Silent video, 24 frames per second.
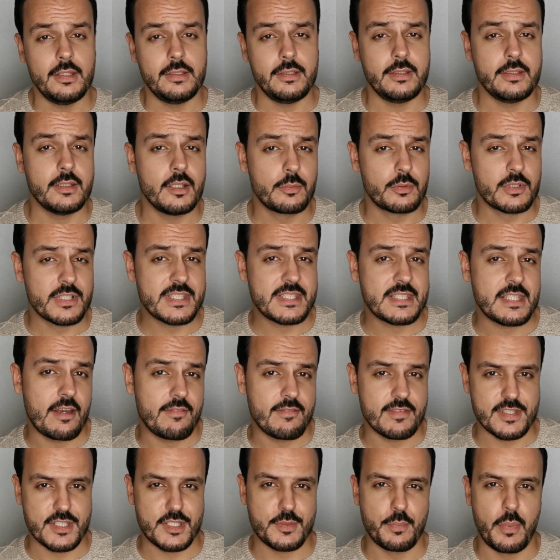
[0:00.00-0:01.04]
In the number
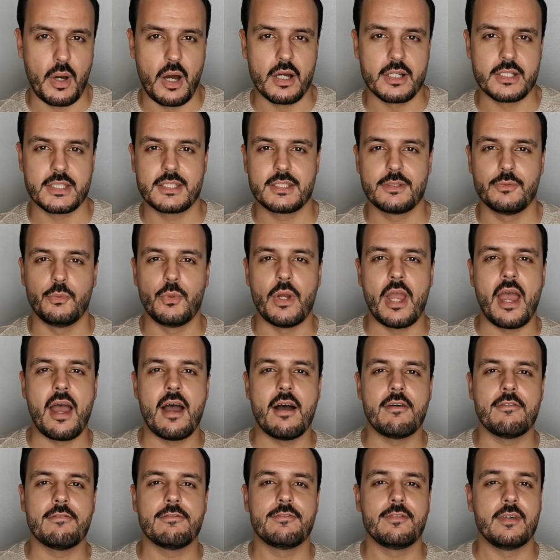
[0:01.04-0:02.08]
7 spot, we
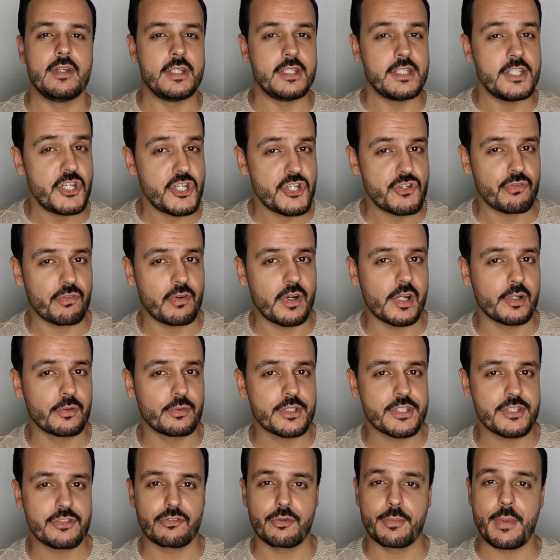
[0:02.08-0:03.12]
have a niche
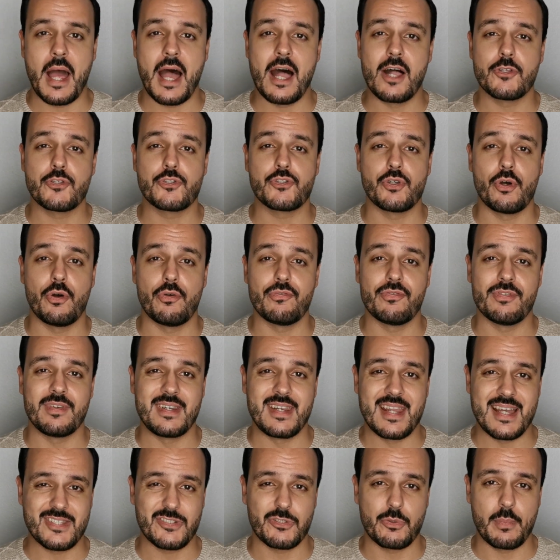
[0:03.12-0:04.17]
fragrance from the house of
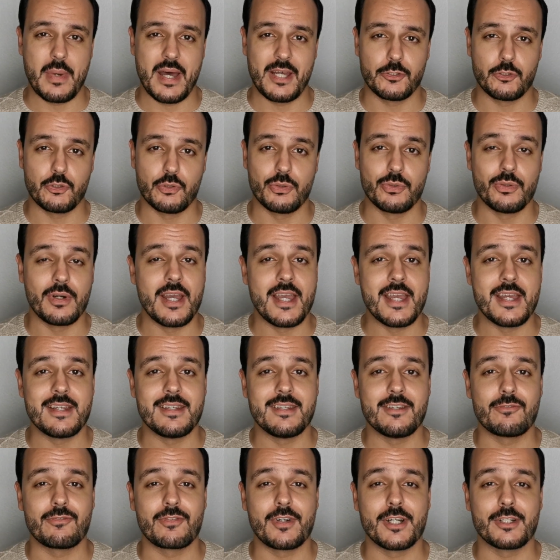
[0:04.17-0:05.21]
Nasomatto,
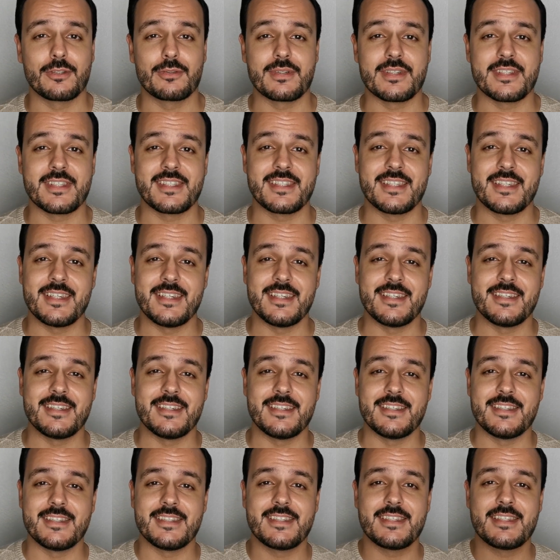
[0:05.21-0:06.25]
and the fragrance
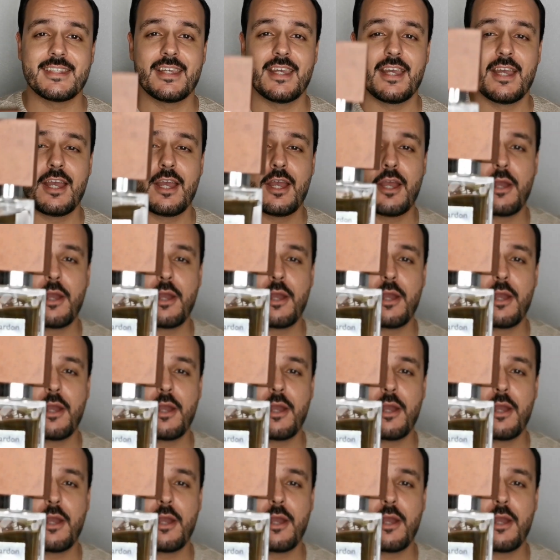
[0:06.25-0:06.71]
is